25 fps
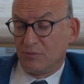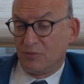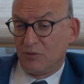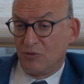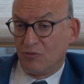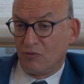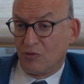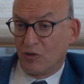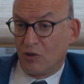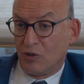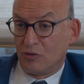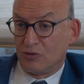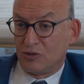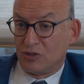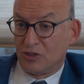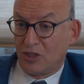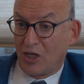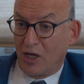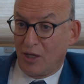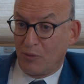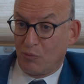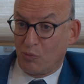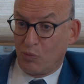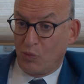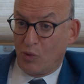You've got
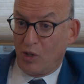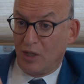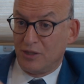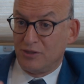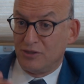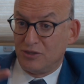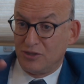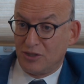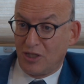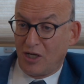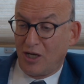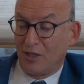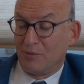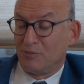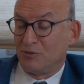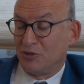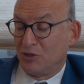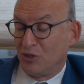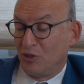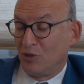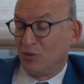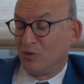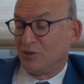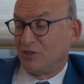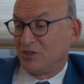type 1, type
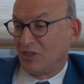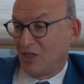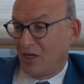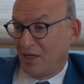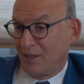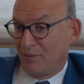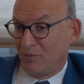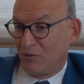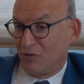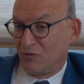2, and type